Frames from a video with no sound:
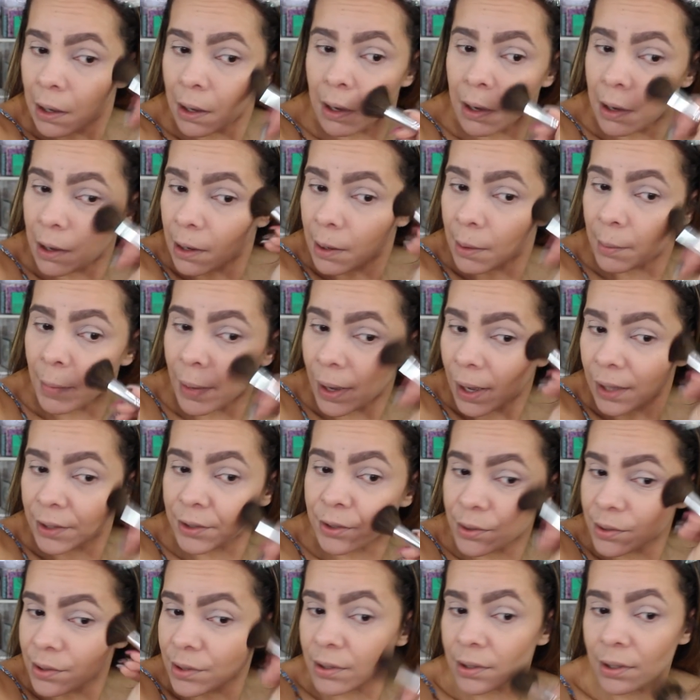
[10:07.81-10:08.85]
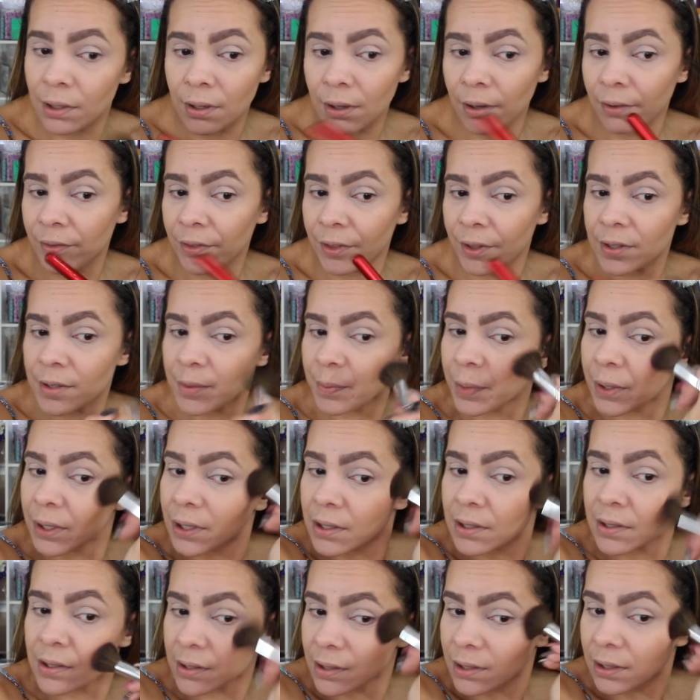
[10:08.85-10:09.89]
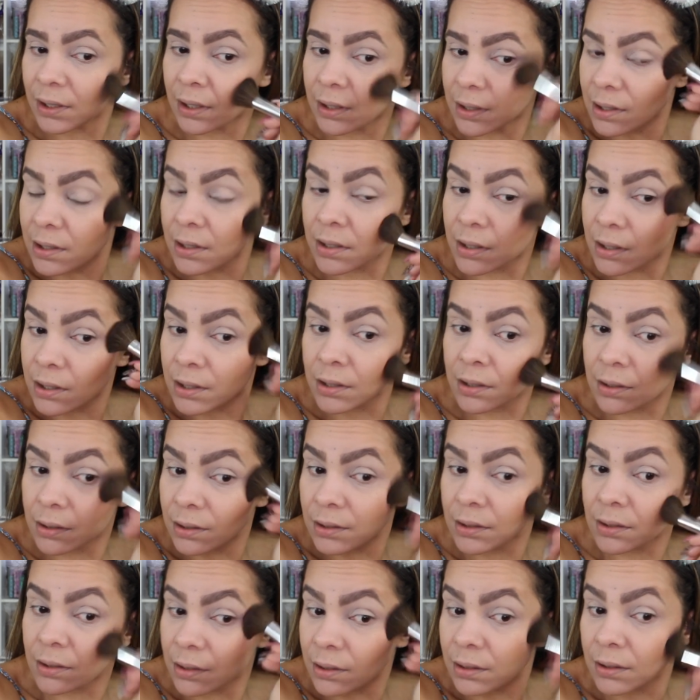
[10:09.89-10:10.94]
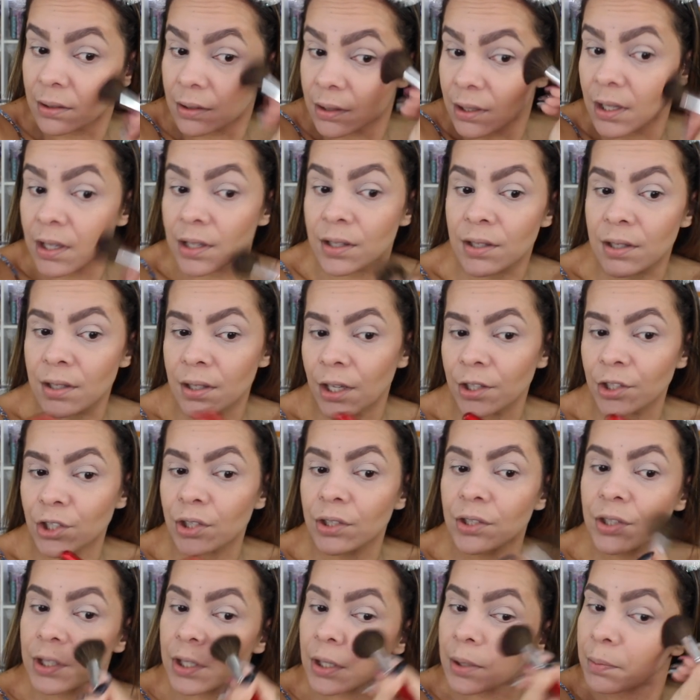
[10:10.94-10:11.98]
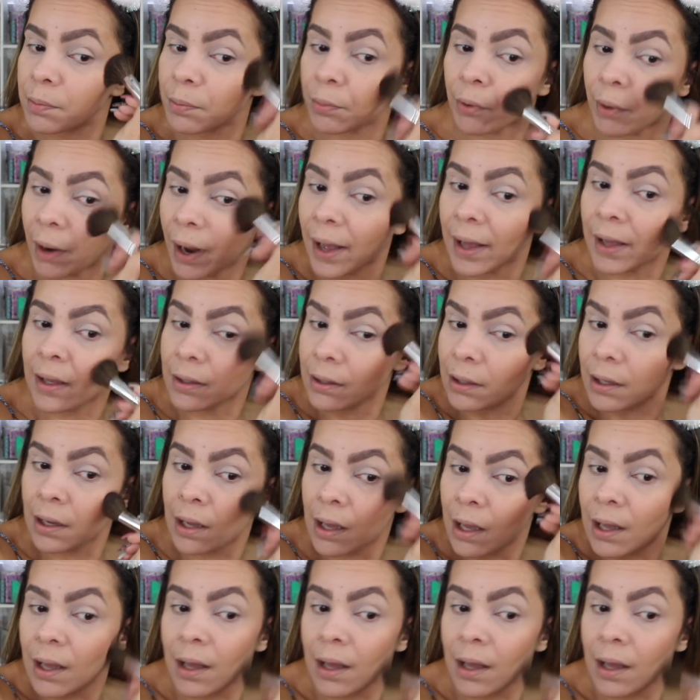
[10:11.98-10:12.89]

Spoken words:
I used to love this because it's such a cheap brand,